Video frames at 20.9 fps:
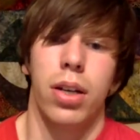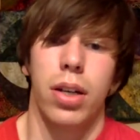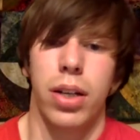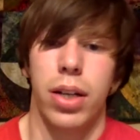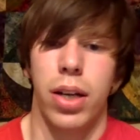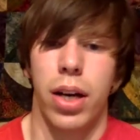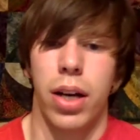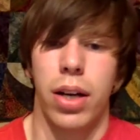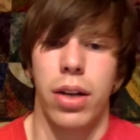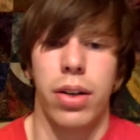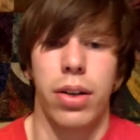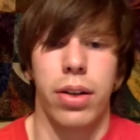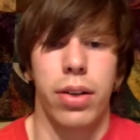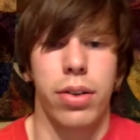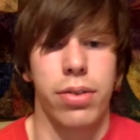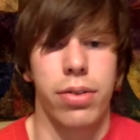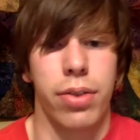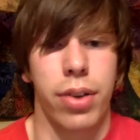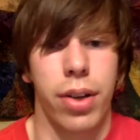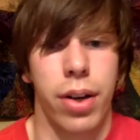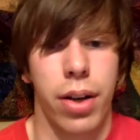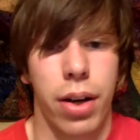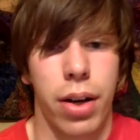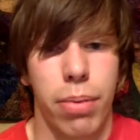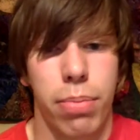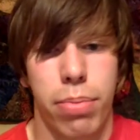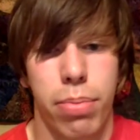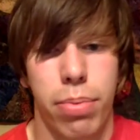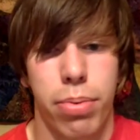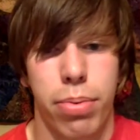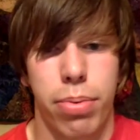got it all set up,
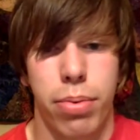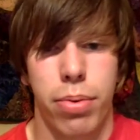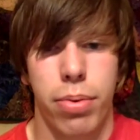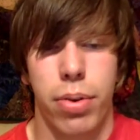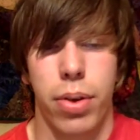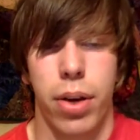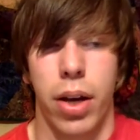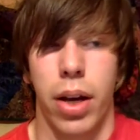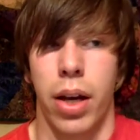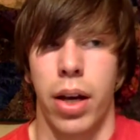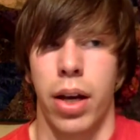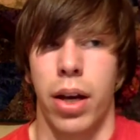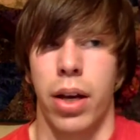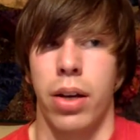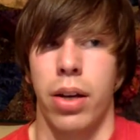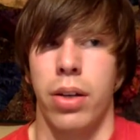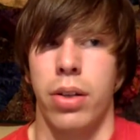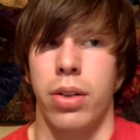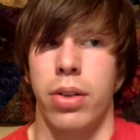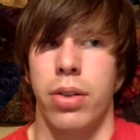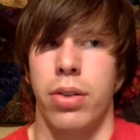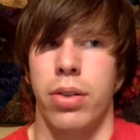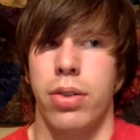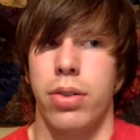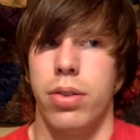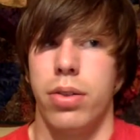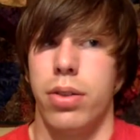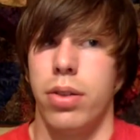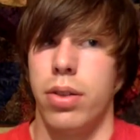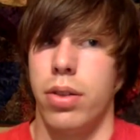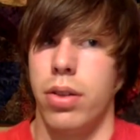and
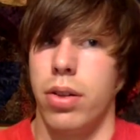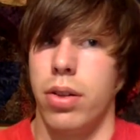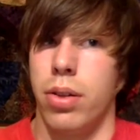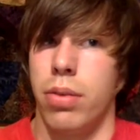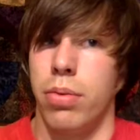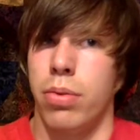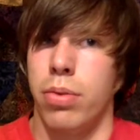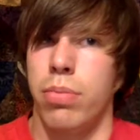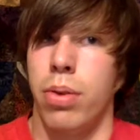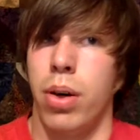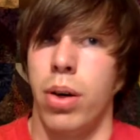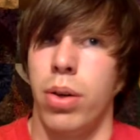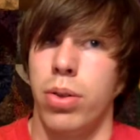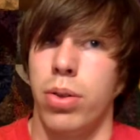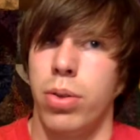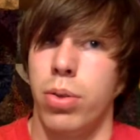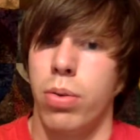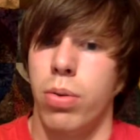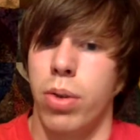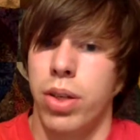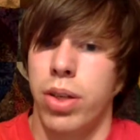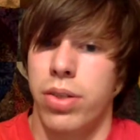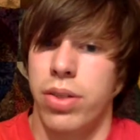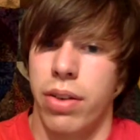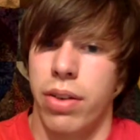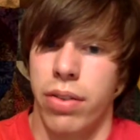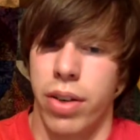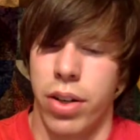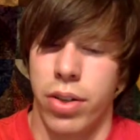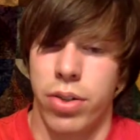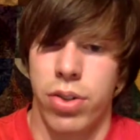it was about
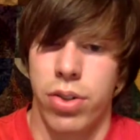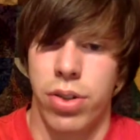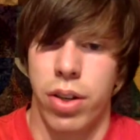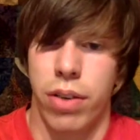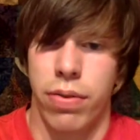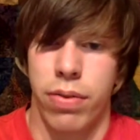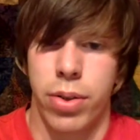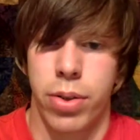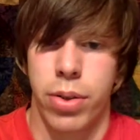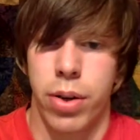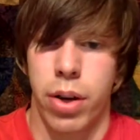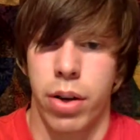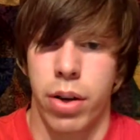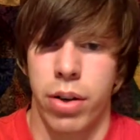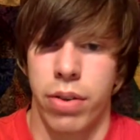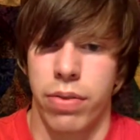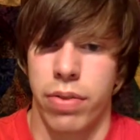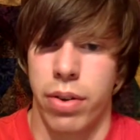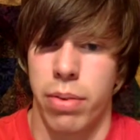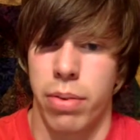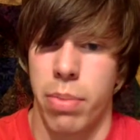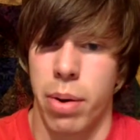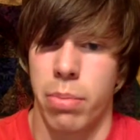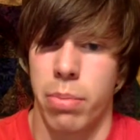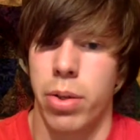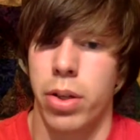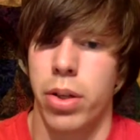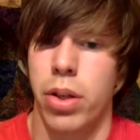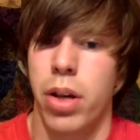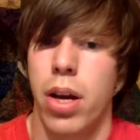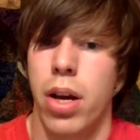27 inches off the ground, if I
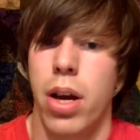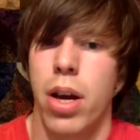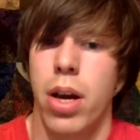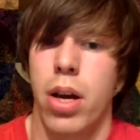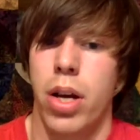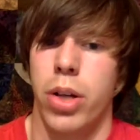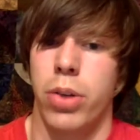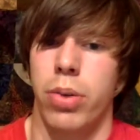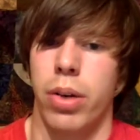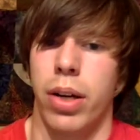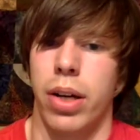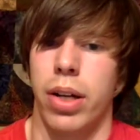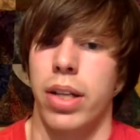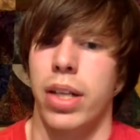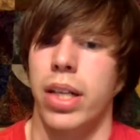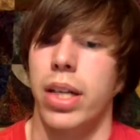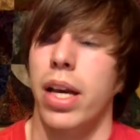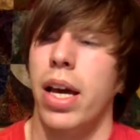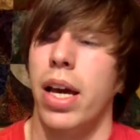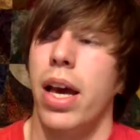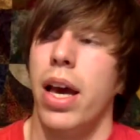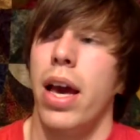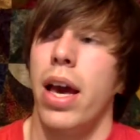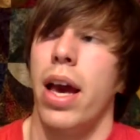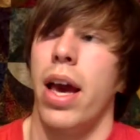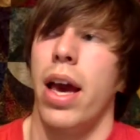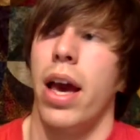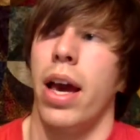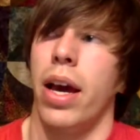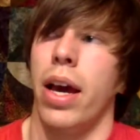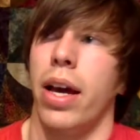remember correctly.
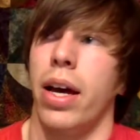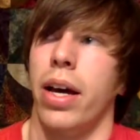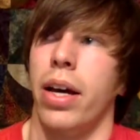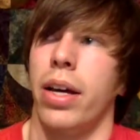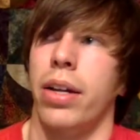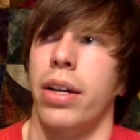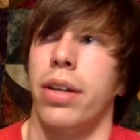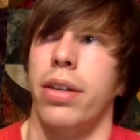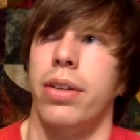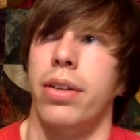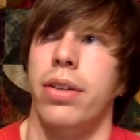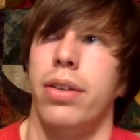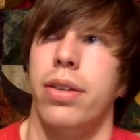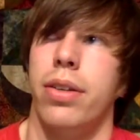And